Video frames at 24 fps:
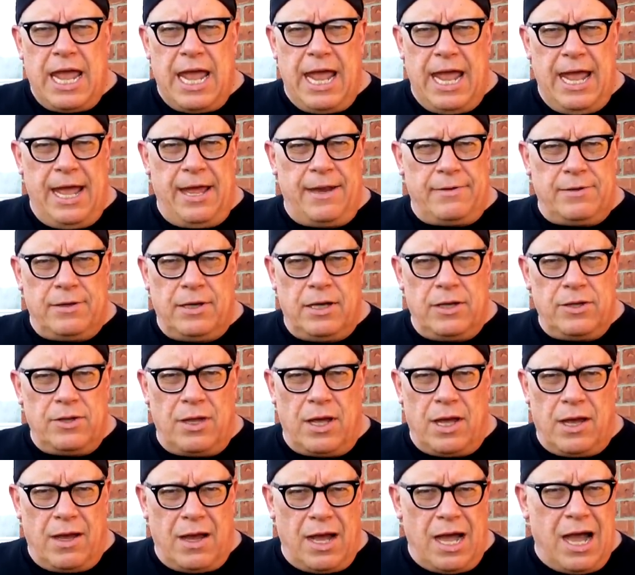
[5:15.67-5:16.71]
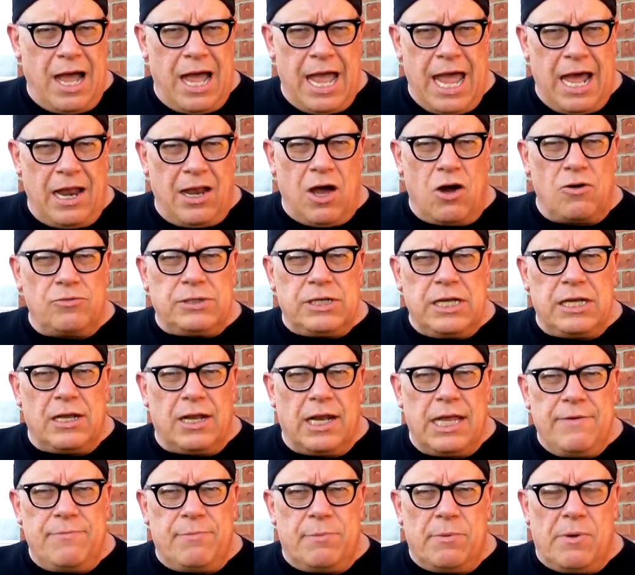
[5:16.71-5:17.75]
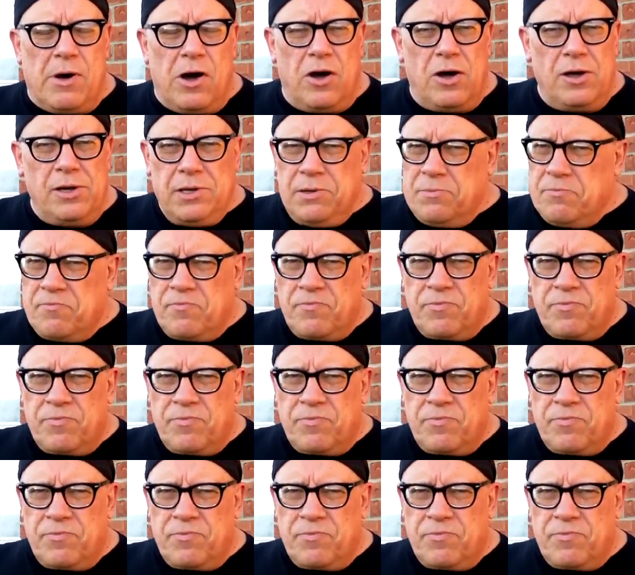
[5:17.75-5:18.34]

And how long do you leave them on?